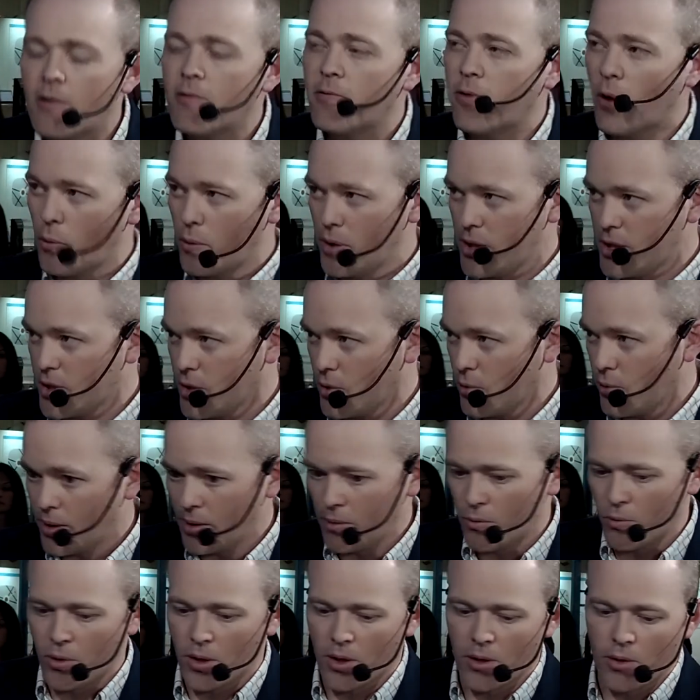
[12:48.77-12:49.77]
what we do. We,
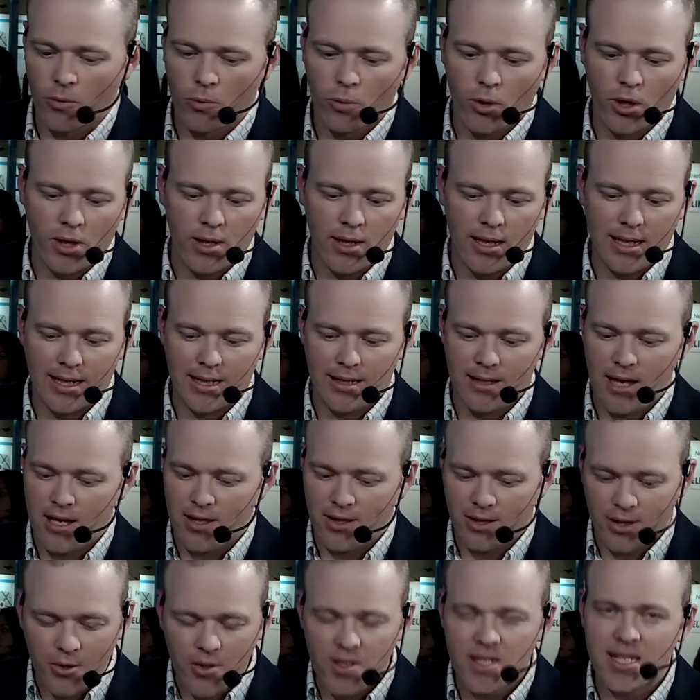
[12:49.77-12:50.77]
we're we're
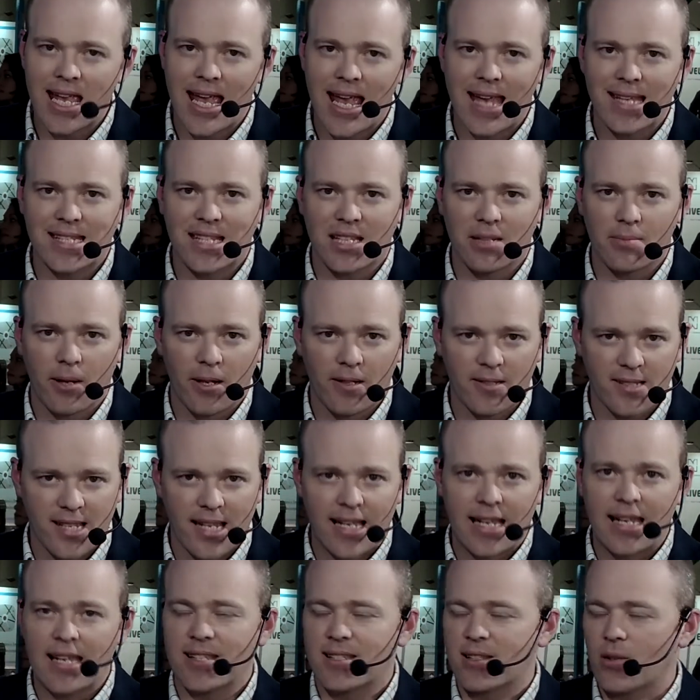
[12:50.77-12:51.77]
enthusiastic about
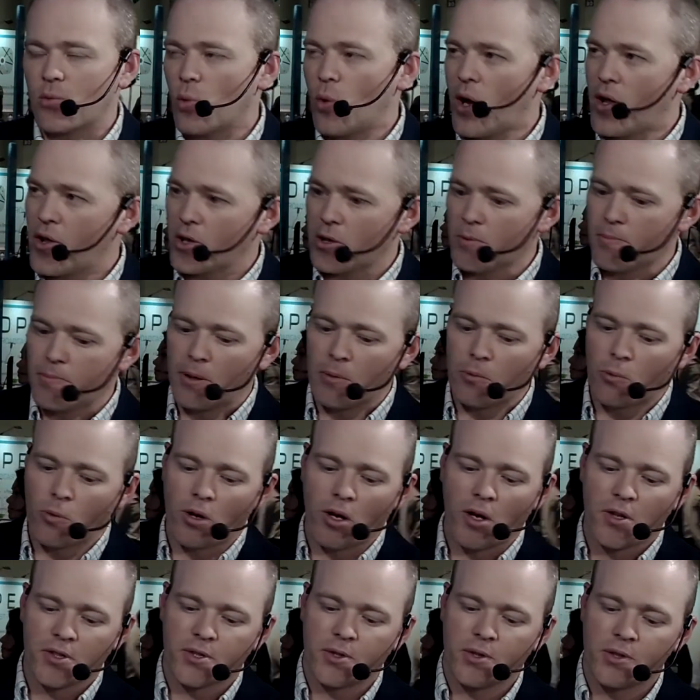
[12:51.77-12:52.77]
science and weather, but we're
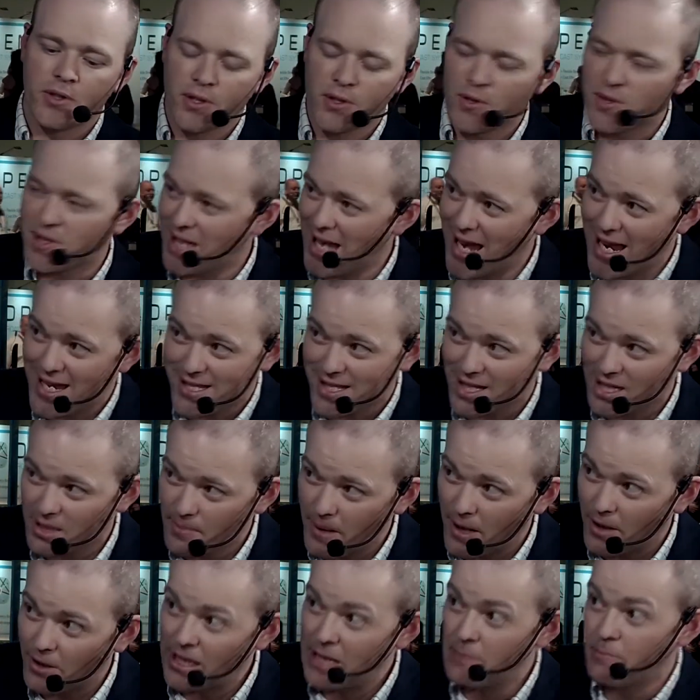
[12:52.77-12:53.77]
also enthusiastic
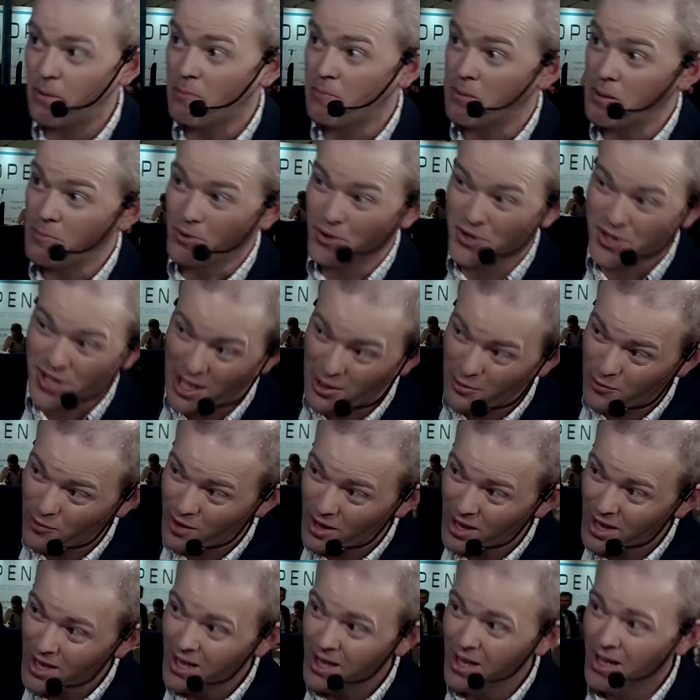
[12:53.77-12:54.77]
about keeping people safe.
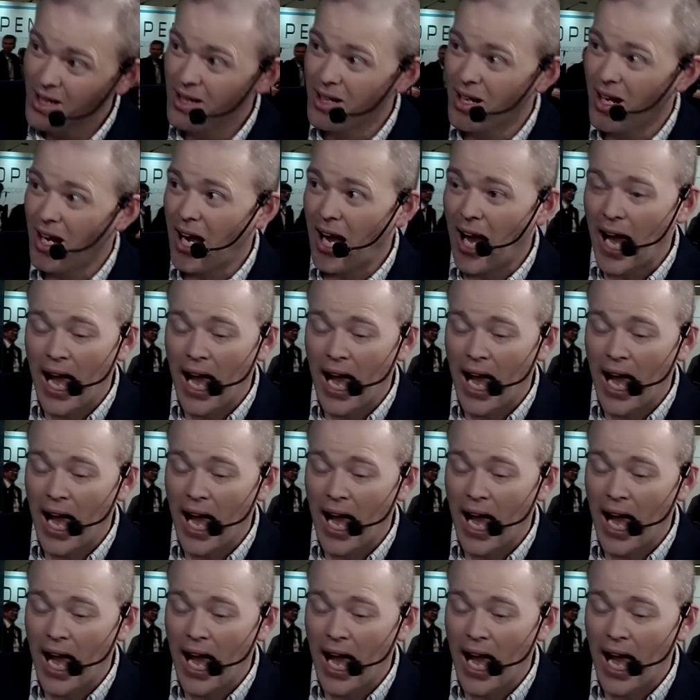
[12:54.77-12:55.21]
Mm-hmm.